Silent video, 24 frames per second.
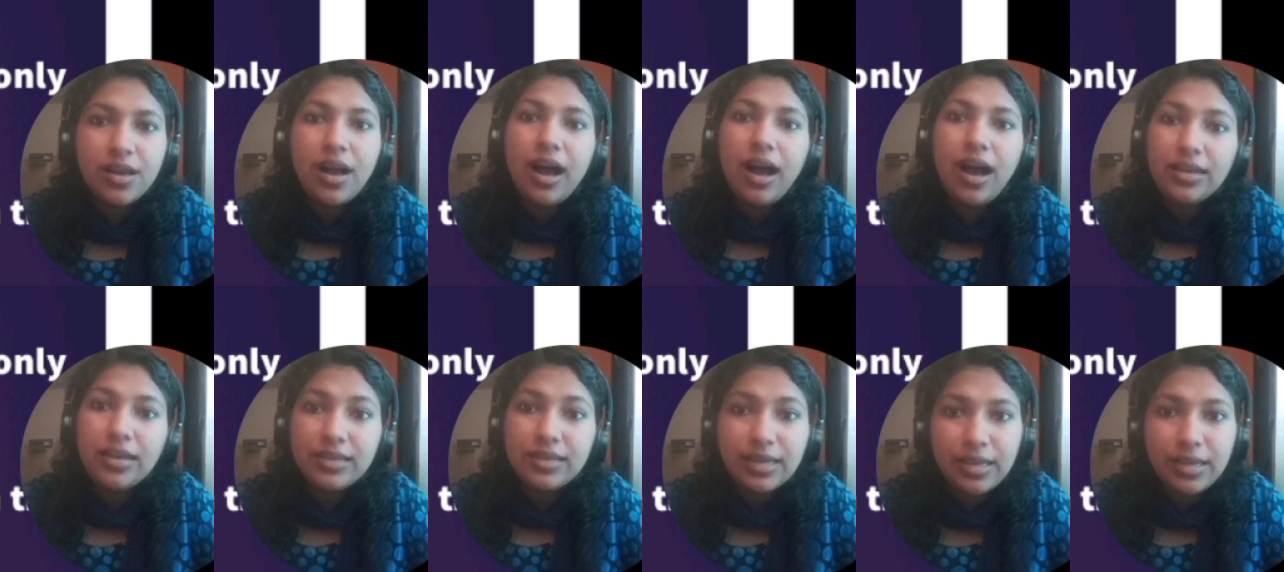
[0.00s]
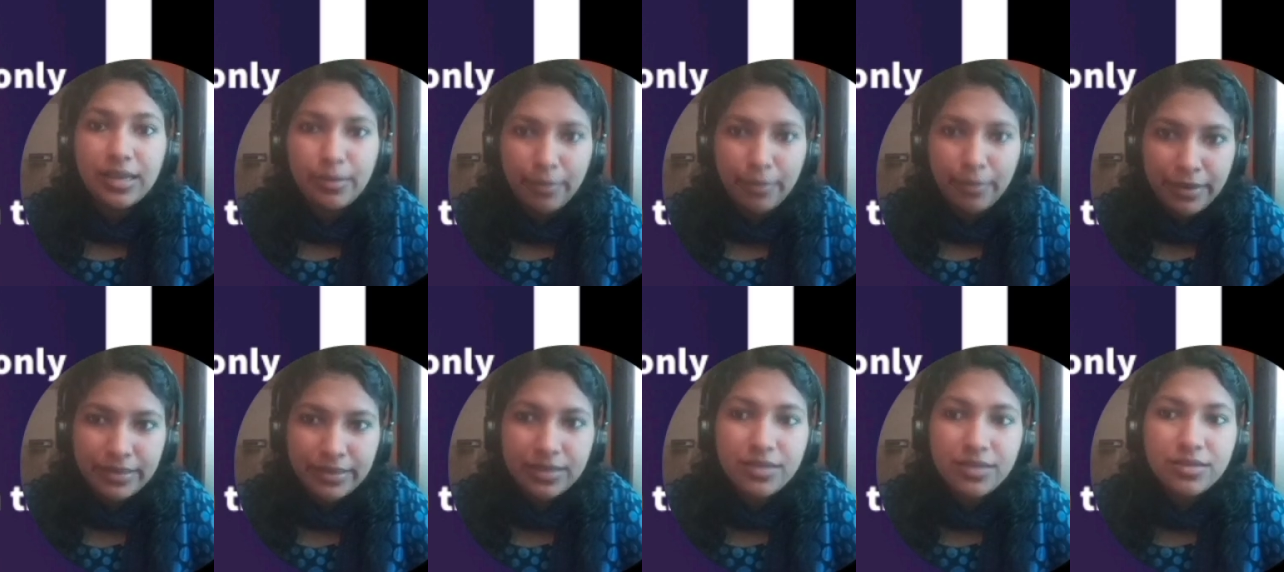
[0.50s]
alkali
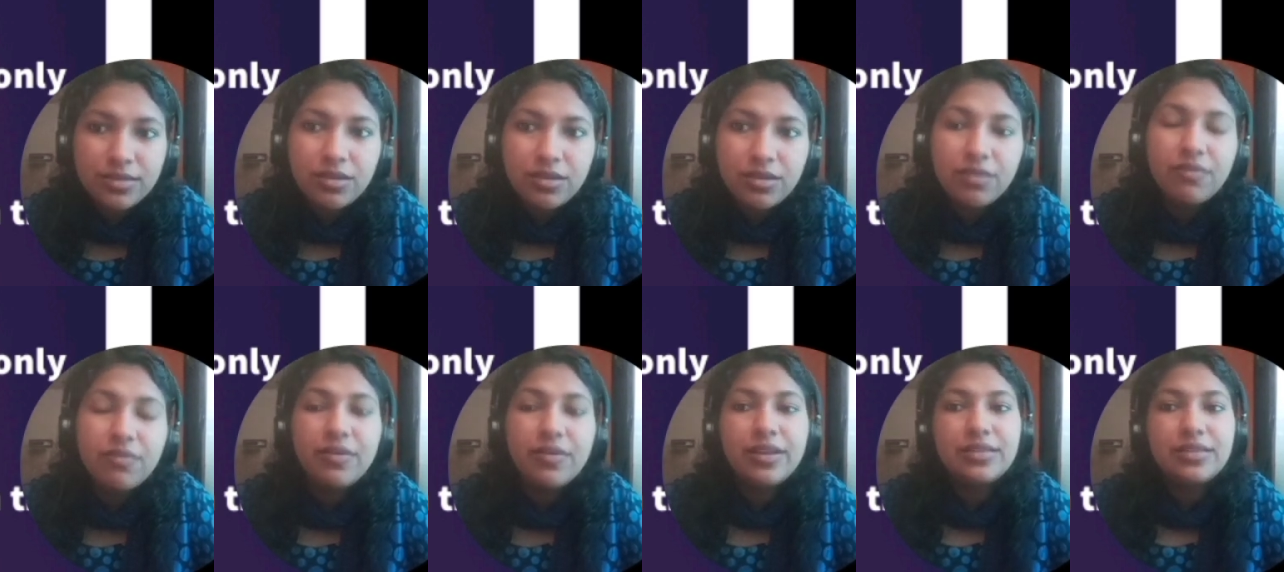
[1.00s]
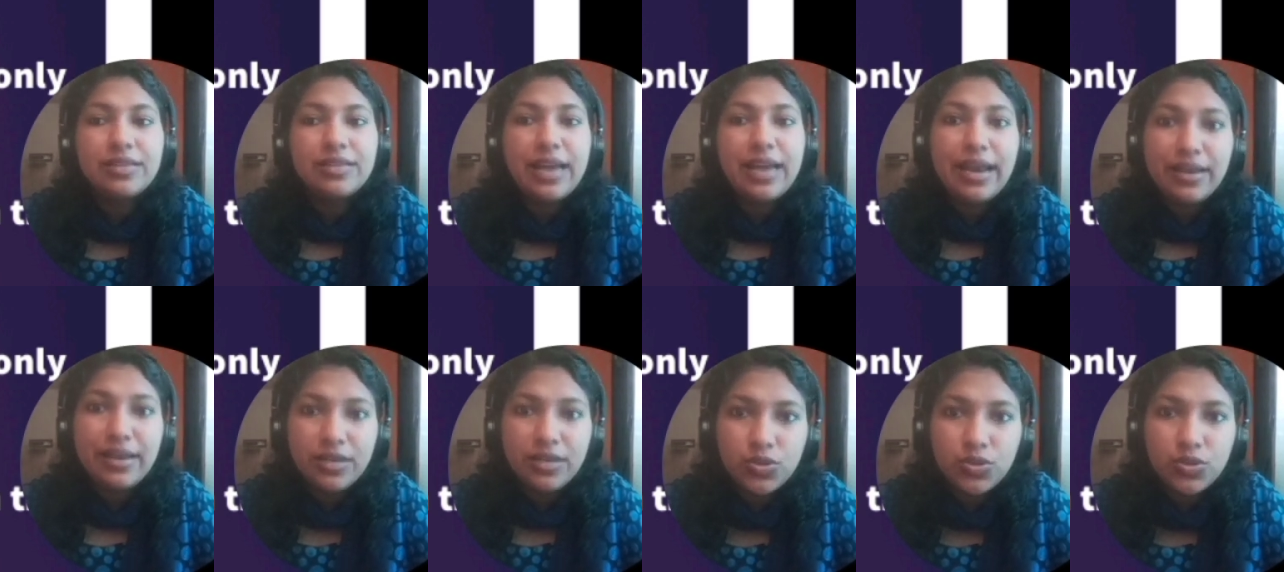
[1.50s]
metals, whereas
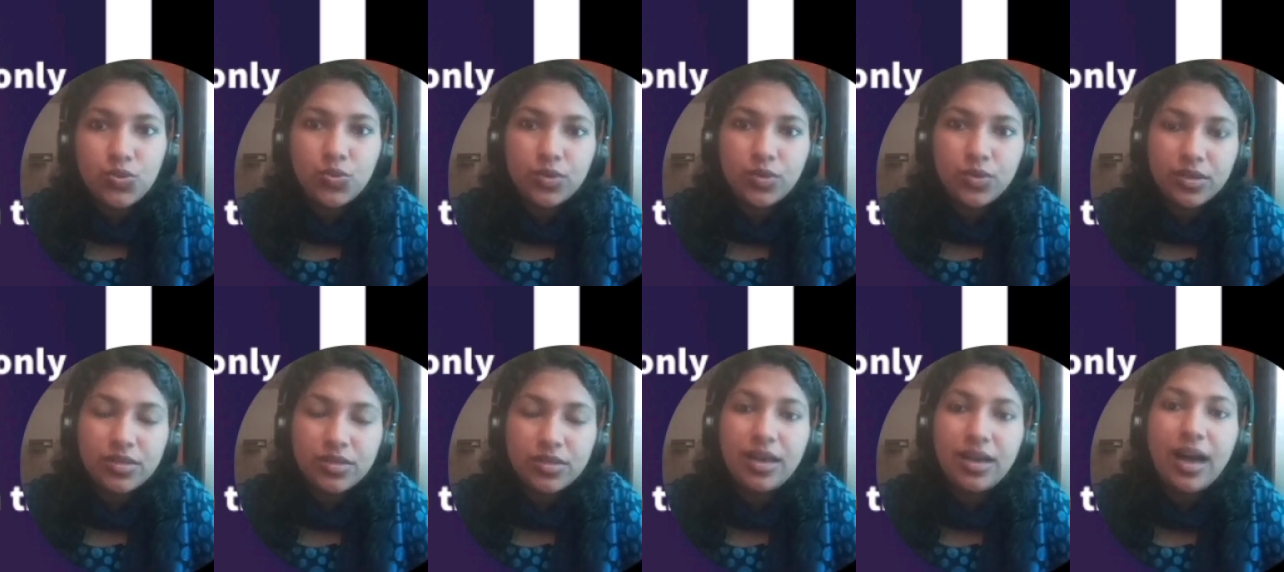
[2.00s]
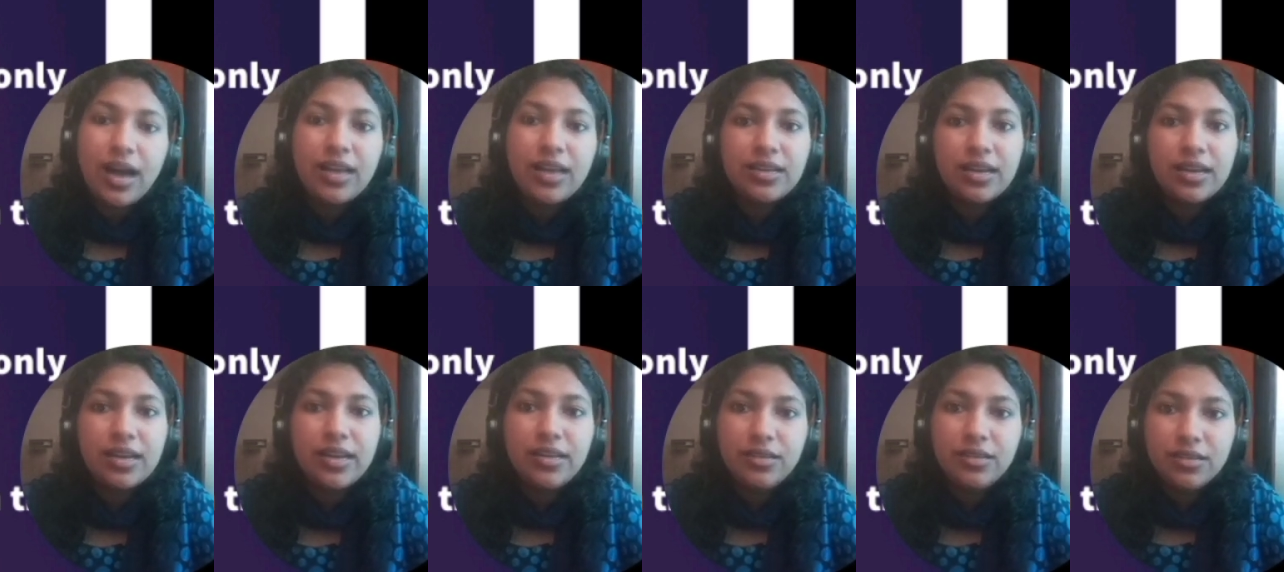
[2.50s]
Ns2 is
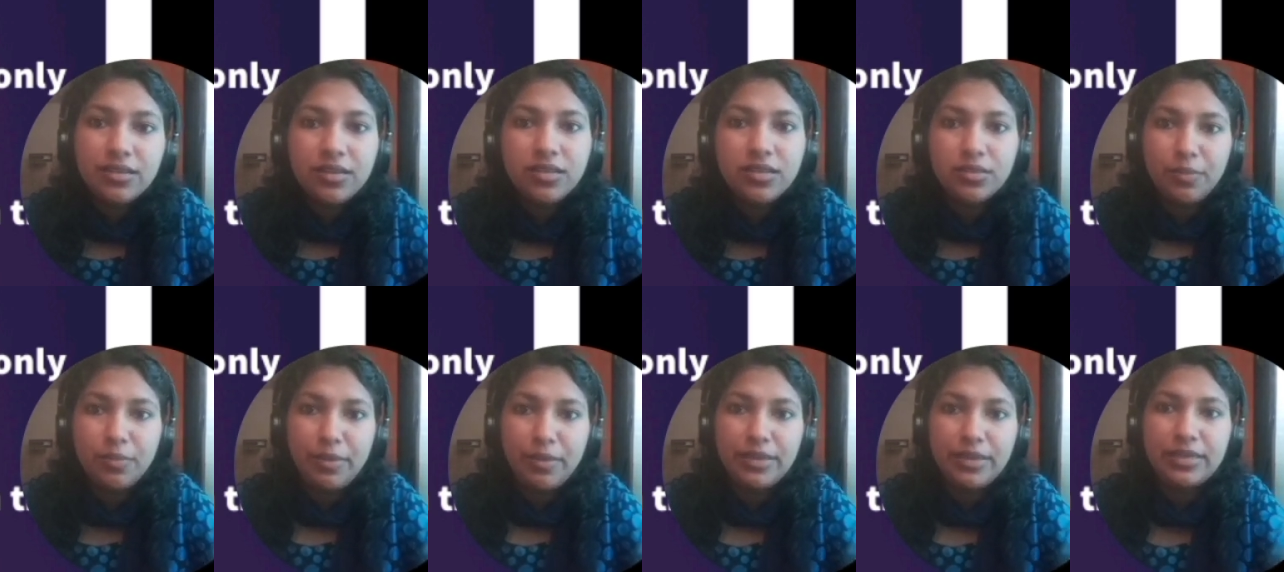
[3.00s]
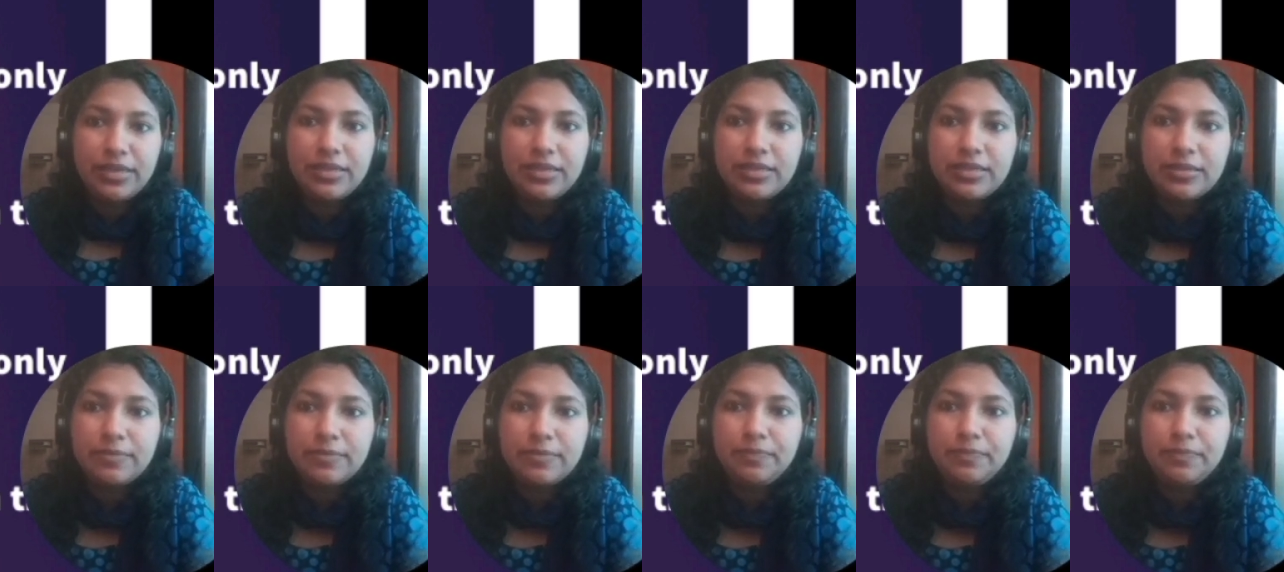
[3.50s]
alkaline earth metals.